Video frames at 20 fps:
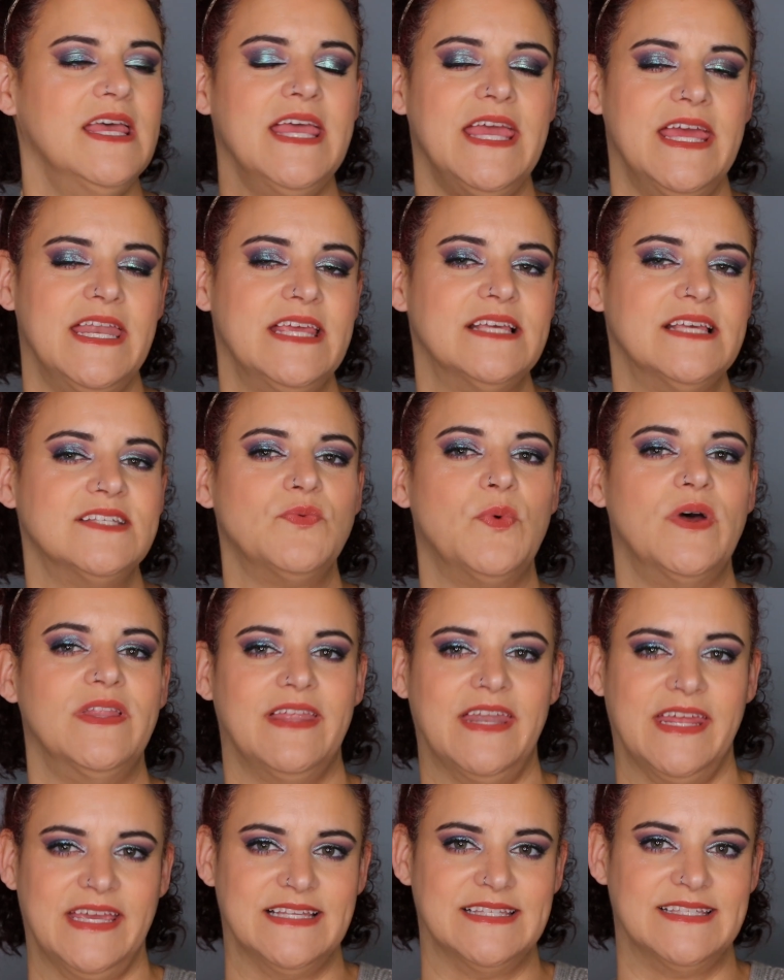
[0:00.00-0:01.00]
It is one
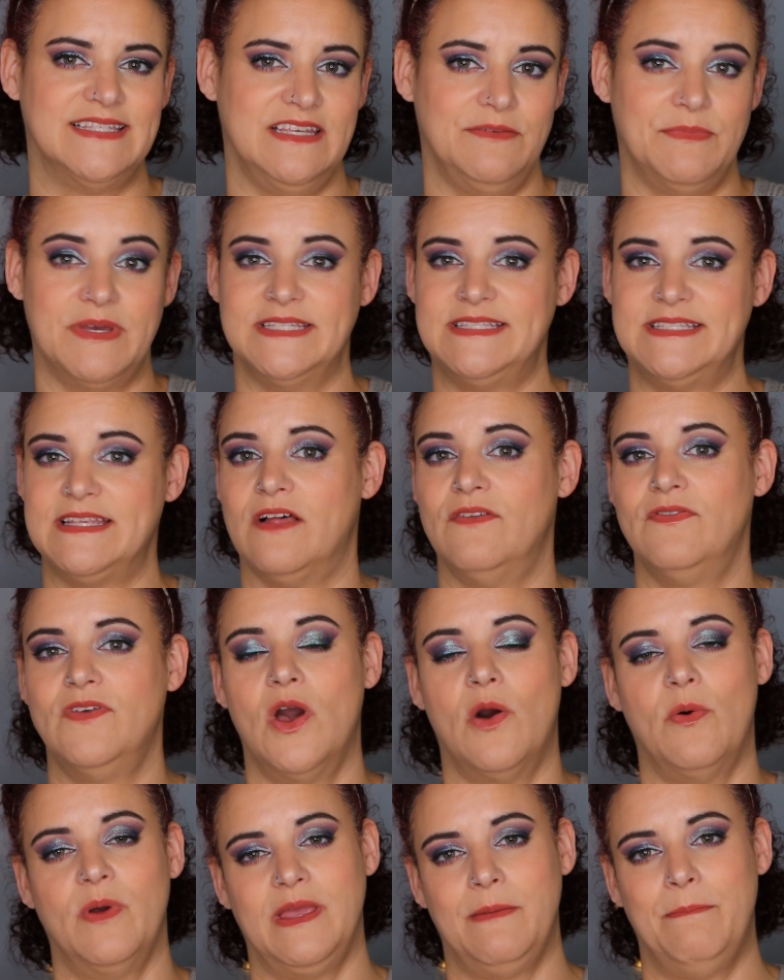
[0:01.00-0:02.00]
that I can see myself
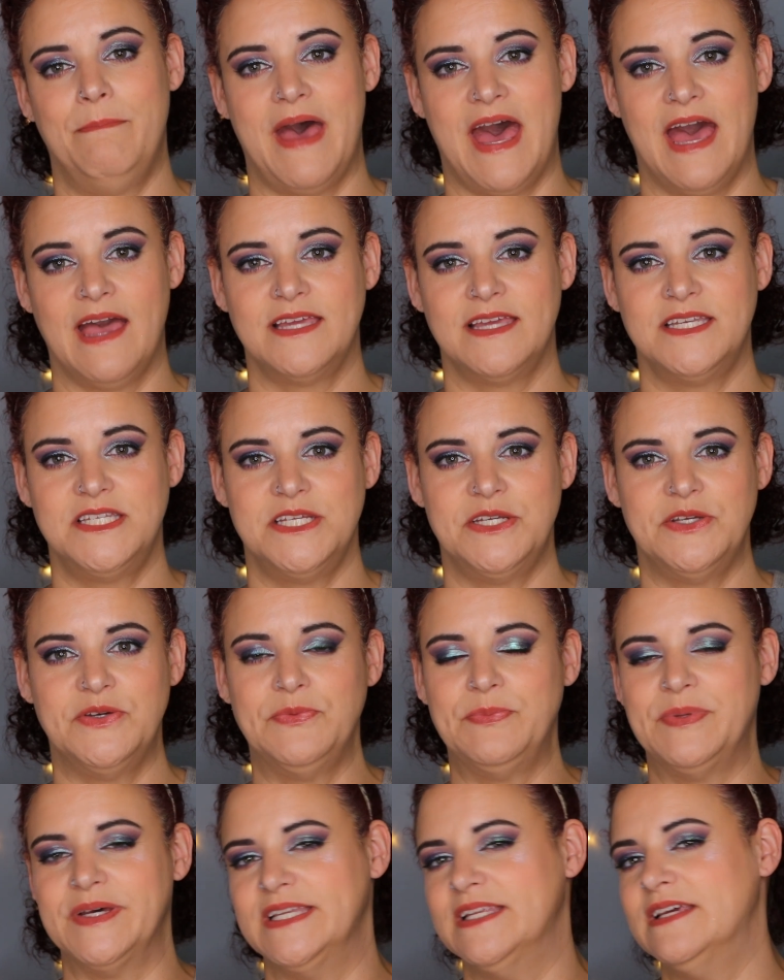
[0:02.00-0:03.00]
going back
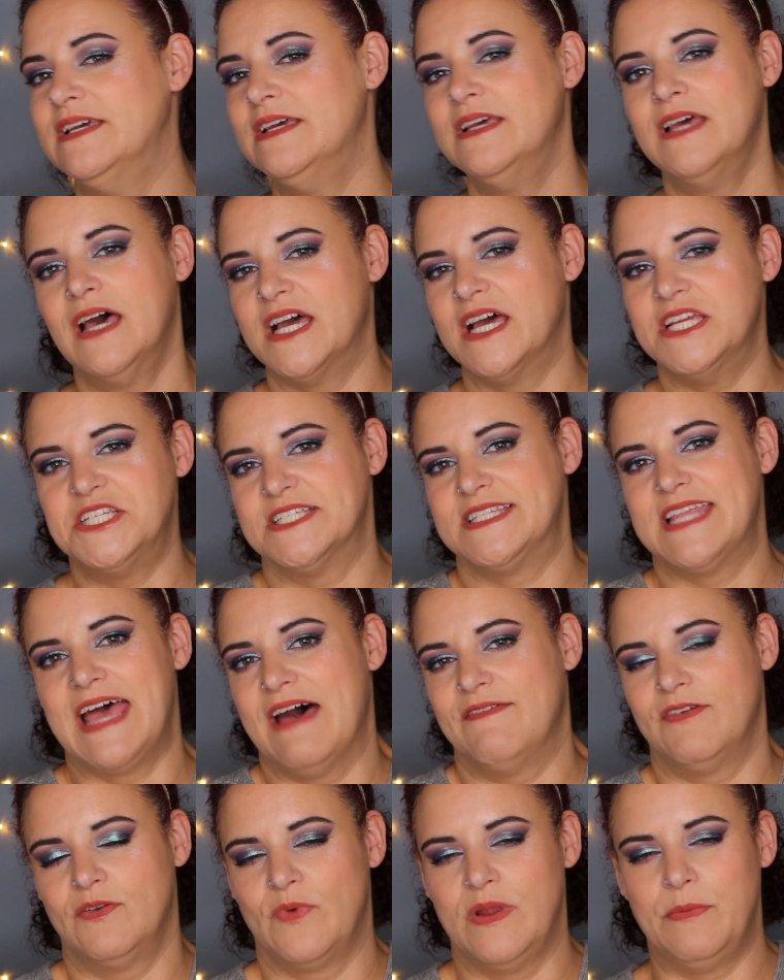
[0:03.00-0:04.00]
to, but I just
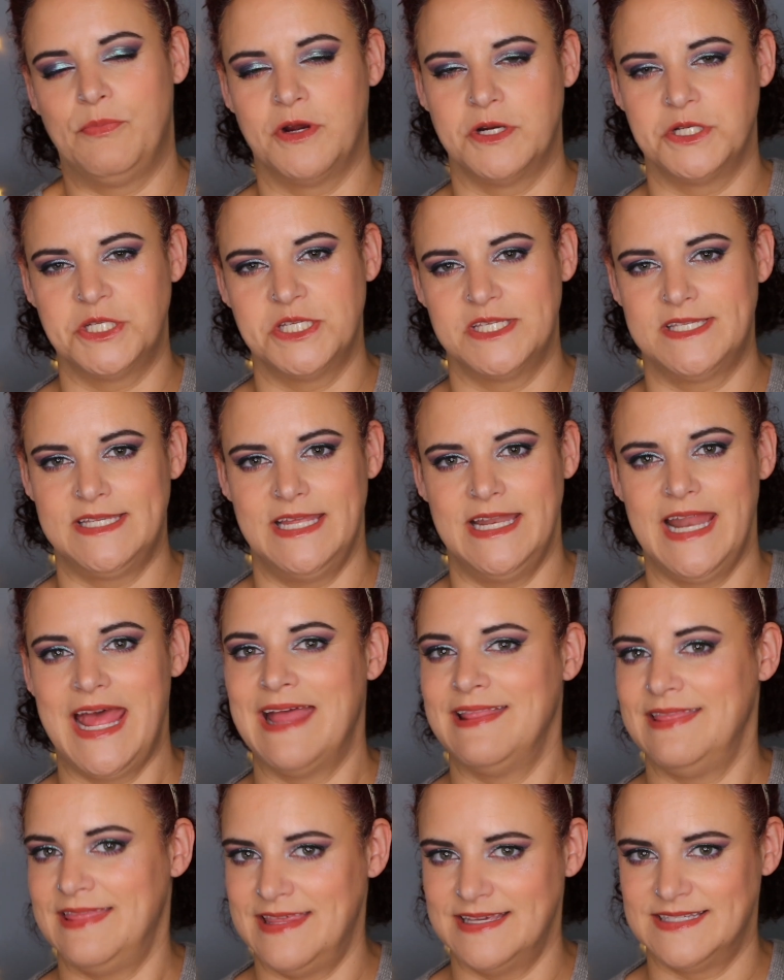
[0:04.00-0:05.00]
haven't repurchased it
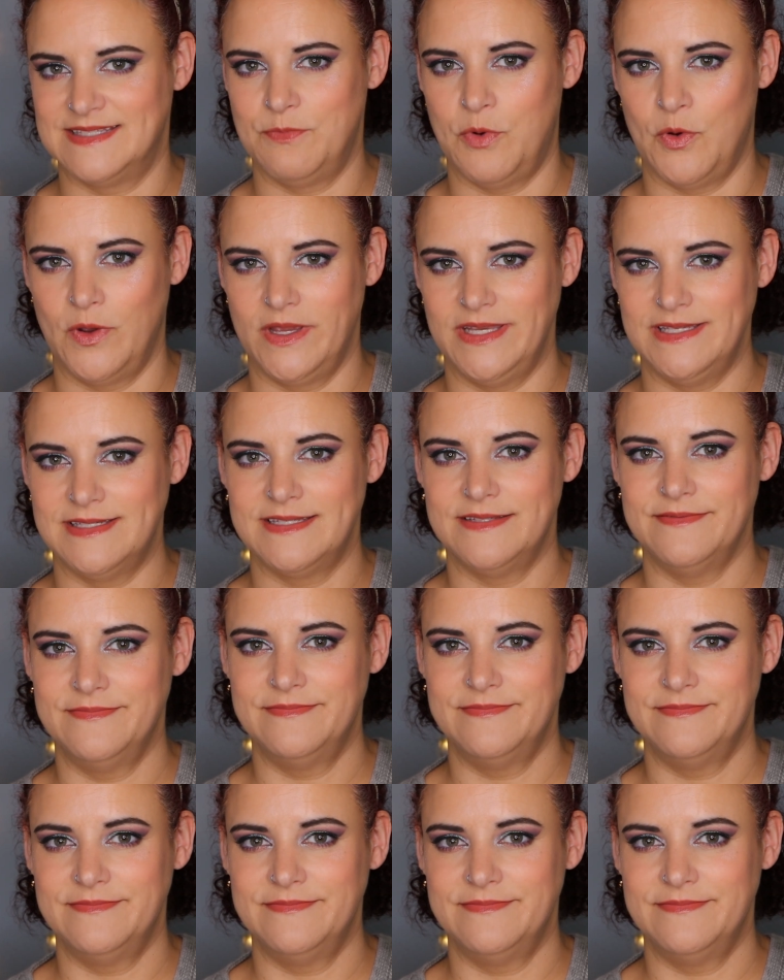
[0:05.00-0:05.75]
at this point.